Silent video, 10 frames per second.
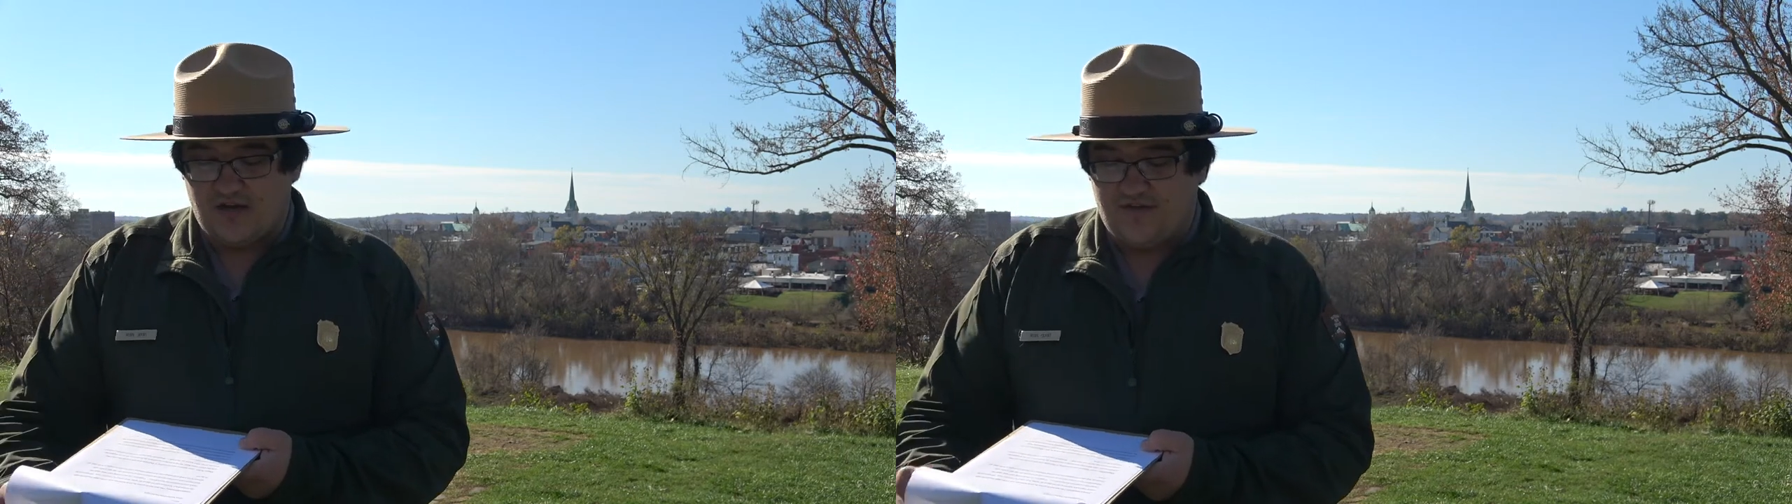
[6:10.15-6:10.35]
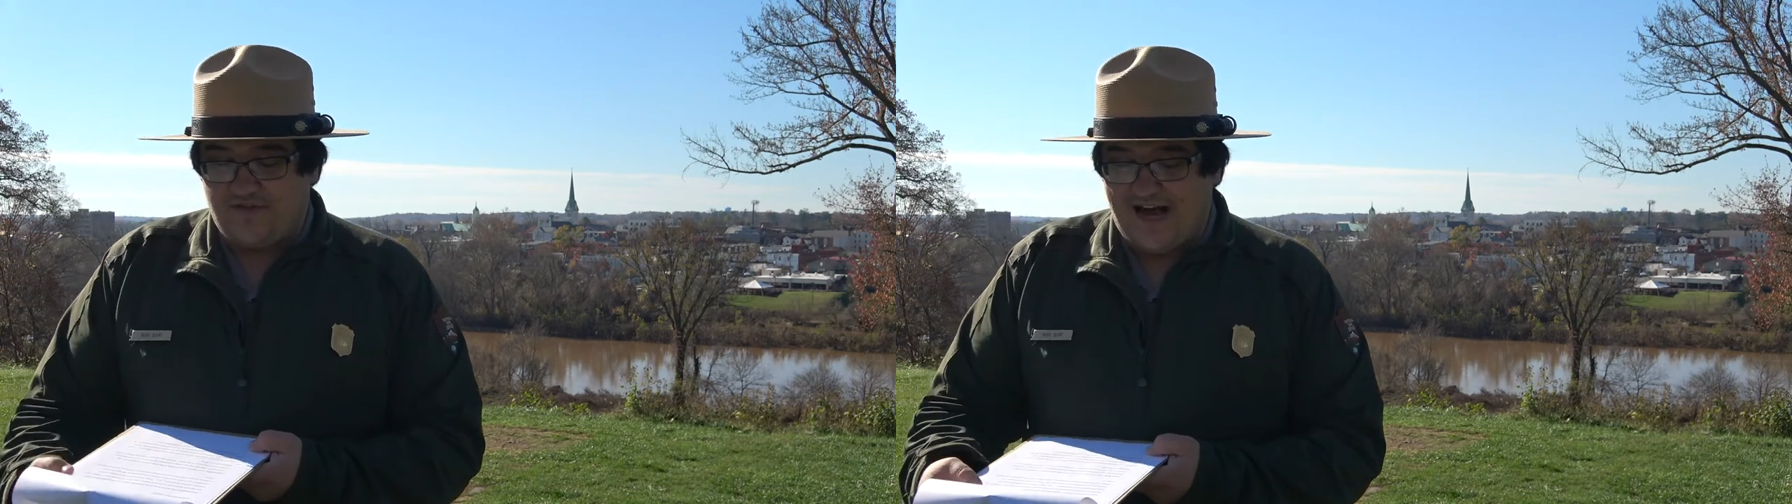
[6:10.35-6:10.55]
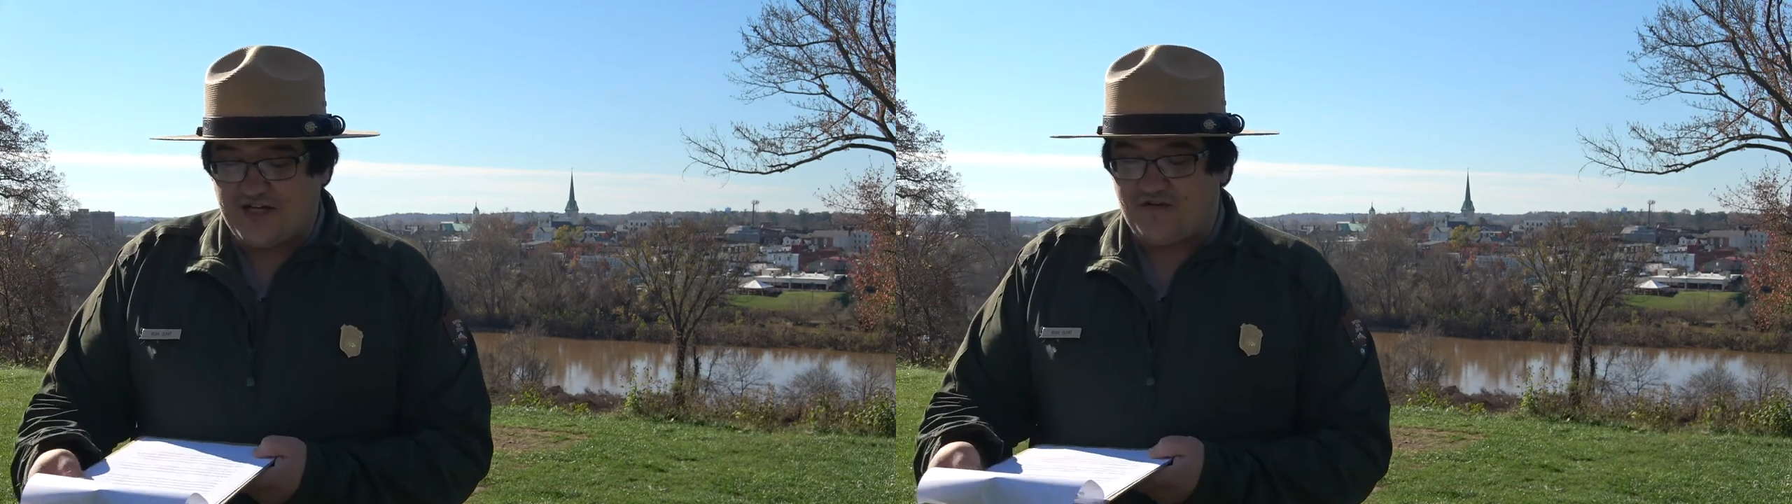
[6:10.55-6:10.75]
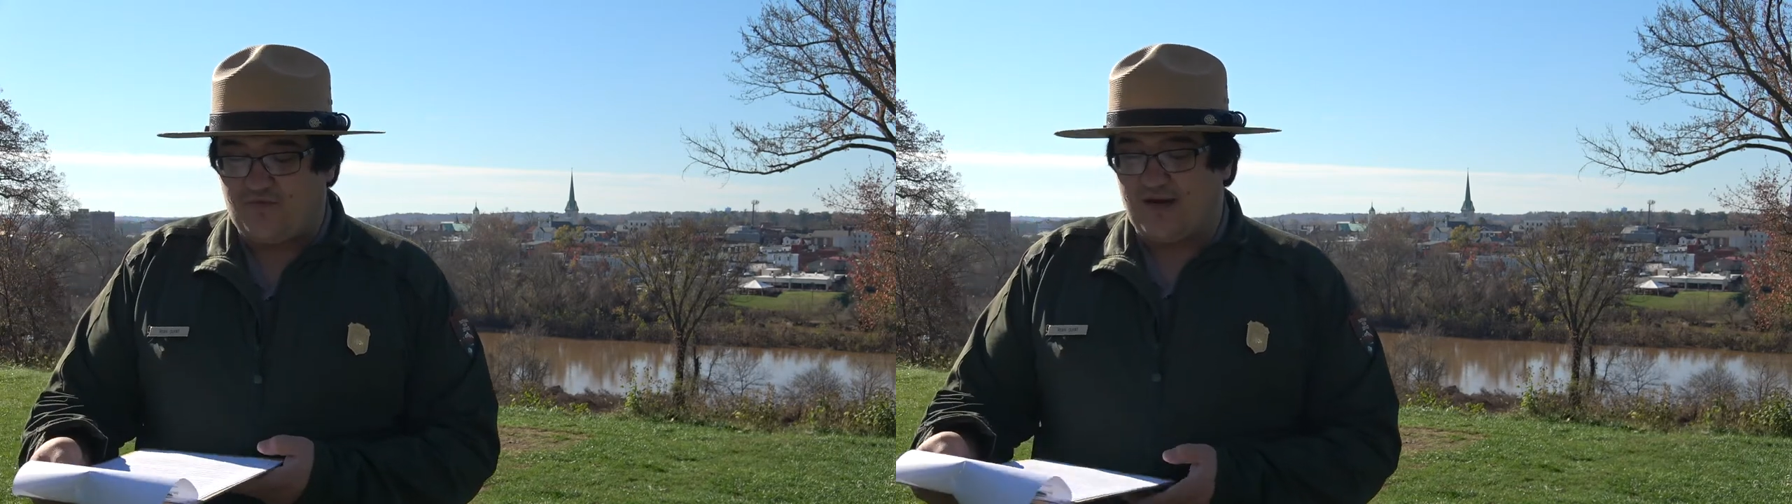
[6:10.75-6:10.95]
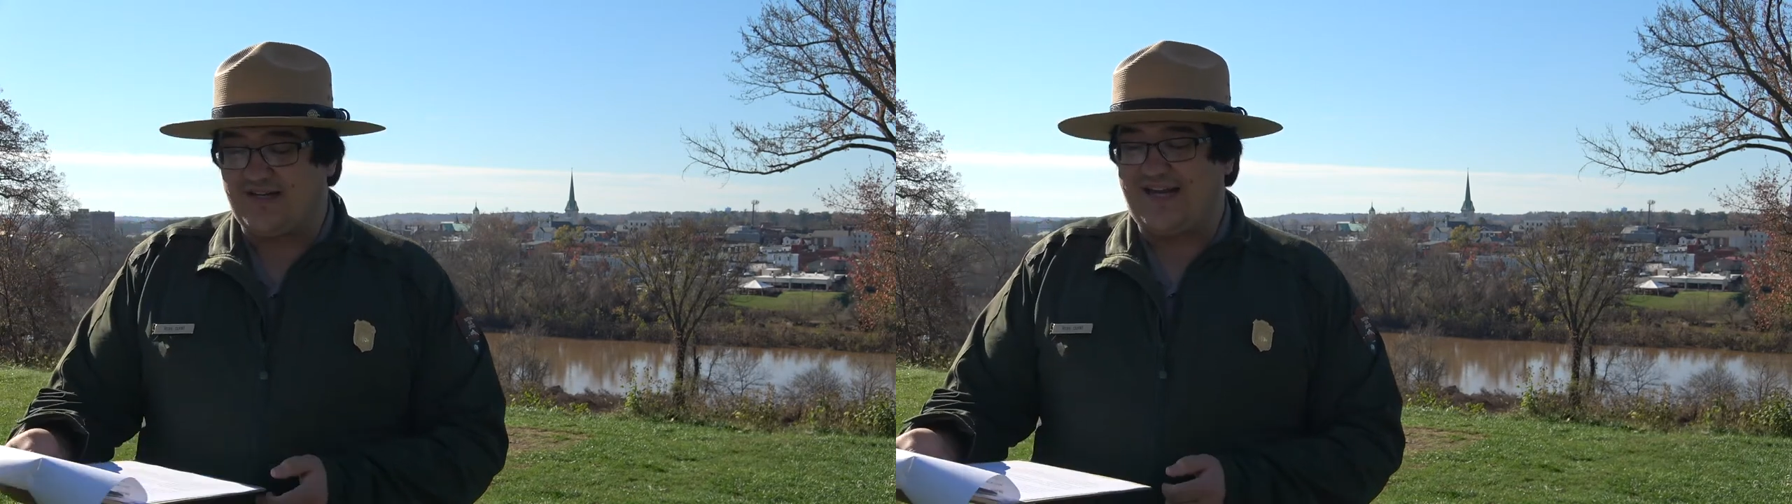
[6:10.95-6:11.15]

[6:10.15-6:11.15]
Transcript: the flash of one